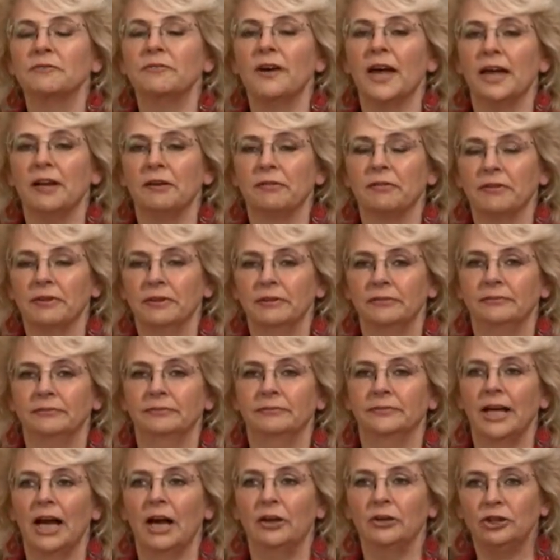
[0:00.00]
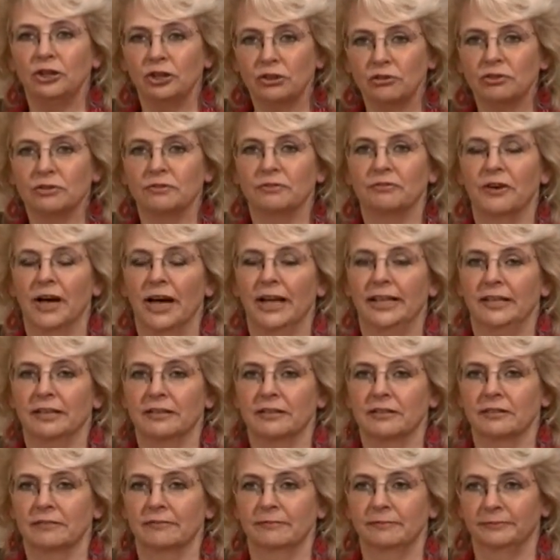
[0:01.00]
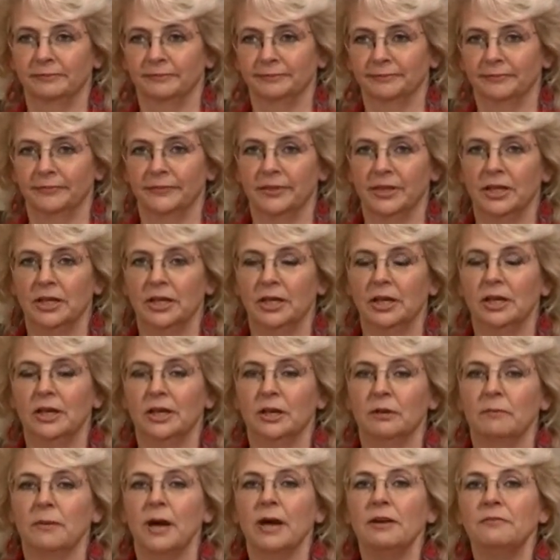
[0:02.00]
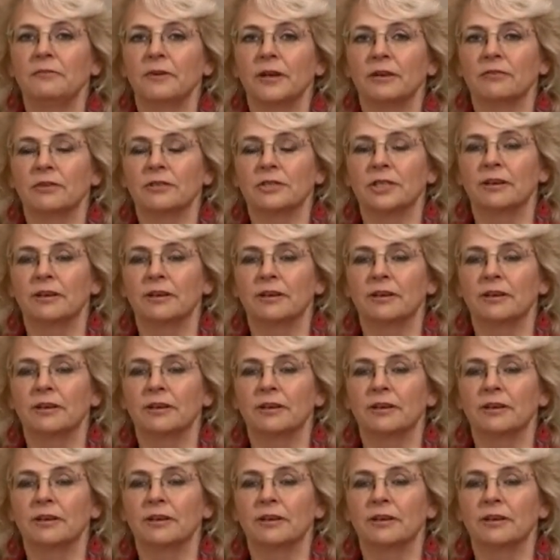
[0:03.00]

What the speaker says: faith? How do you define it? My favorite